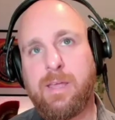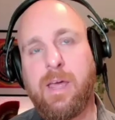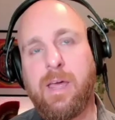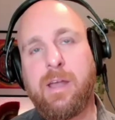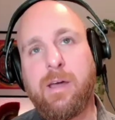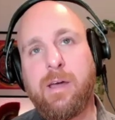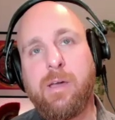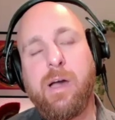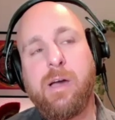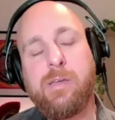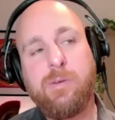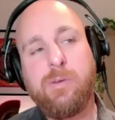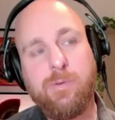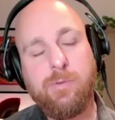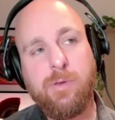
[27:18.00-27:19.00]
And
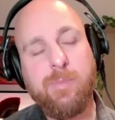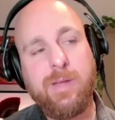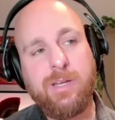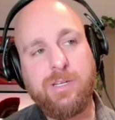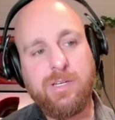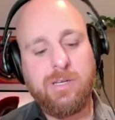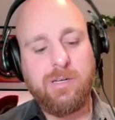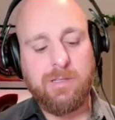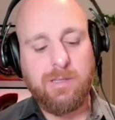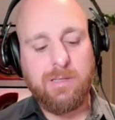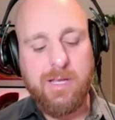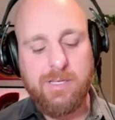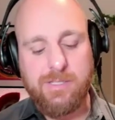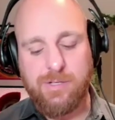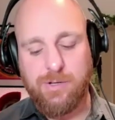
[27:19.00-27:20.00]
you mentioned
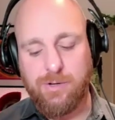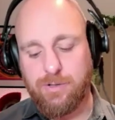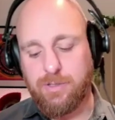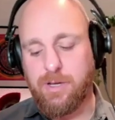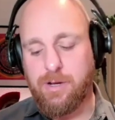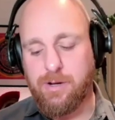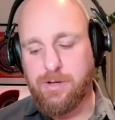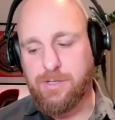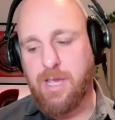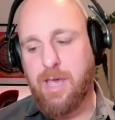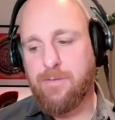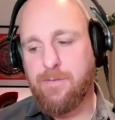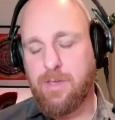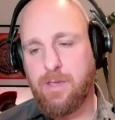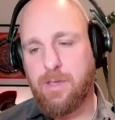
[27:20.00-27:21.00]
lust earlier as
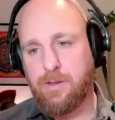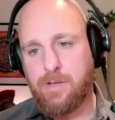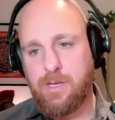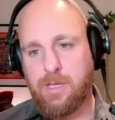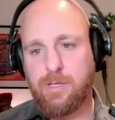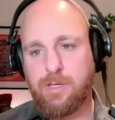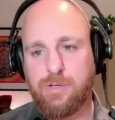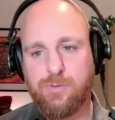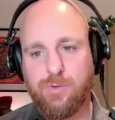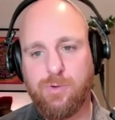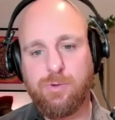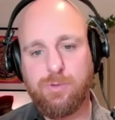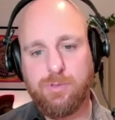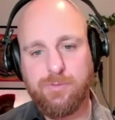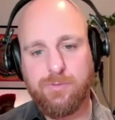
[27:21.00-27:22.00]
having a unique
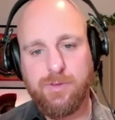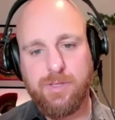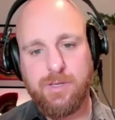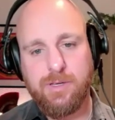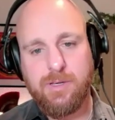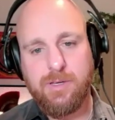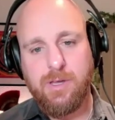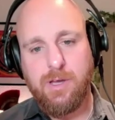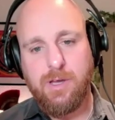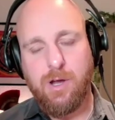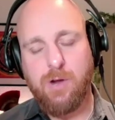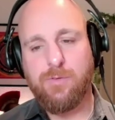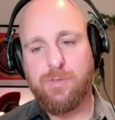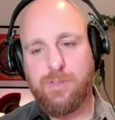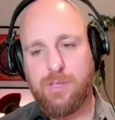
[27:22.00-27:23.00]
control over
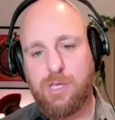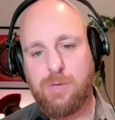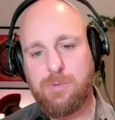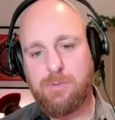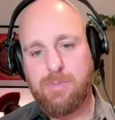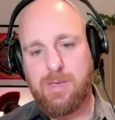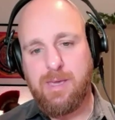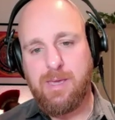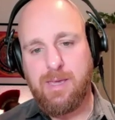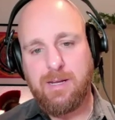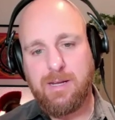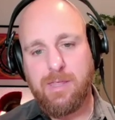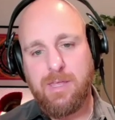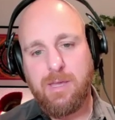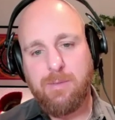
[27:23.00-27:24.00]
the human being, and
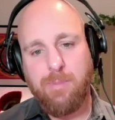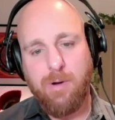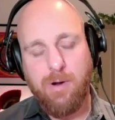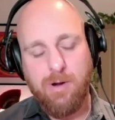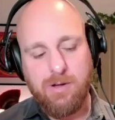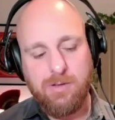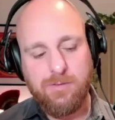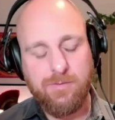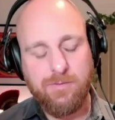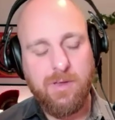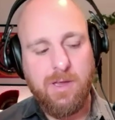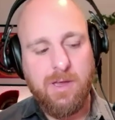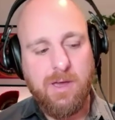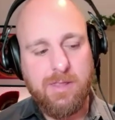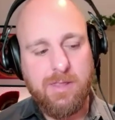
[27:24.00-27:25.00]
I think part of
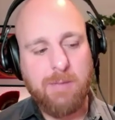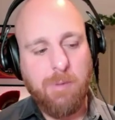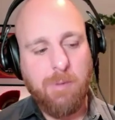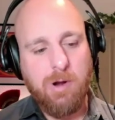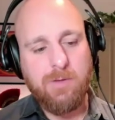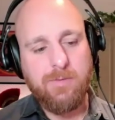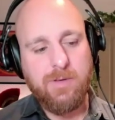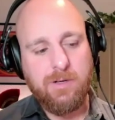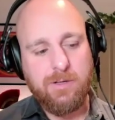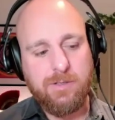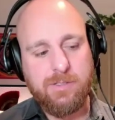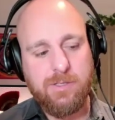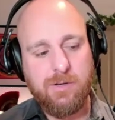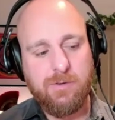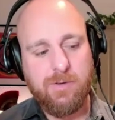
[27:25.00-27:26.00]
it
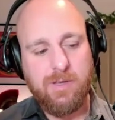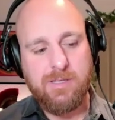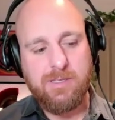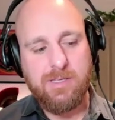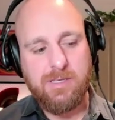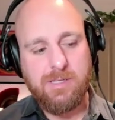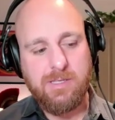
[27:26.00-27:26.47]
also is